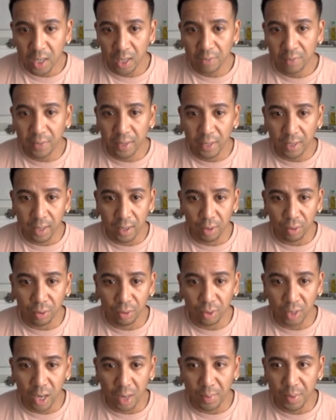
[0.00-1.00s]
and then I also
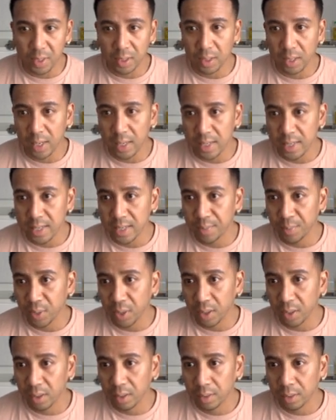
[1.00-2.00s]
copy this ID.
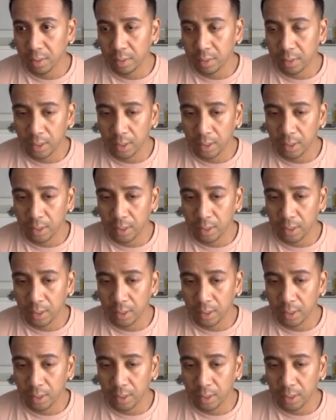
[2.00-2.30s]
But that's